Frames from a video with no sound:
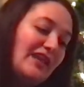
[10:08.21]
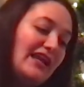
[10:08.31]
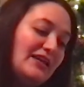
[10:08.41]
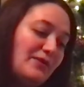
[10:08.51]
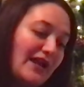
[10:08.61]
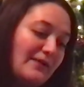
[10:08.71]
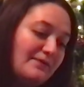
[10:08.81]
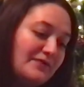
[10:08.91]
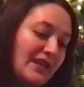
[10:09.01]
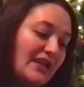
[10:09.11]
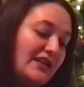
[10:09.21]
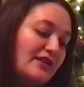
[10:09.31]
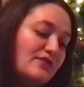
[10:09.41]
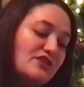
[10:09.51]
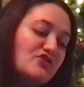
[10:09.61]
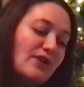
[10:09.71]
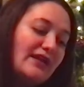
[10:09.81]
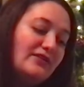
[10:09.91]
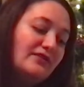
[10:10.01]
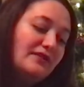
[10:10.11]
Anyway, here's a
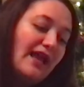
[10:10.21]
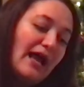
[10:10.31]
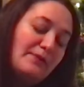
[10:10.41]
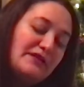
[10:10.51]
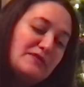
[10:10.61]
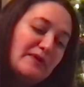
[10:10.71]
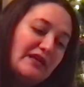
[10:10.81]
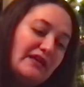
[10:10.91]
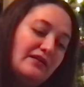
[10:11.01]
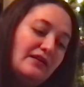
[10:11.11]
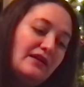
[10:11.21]
dreidel. Happy spinning.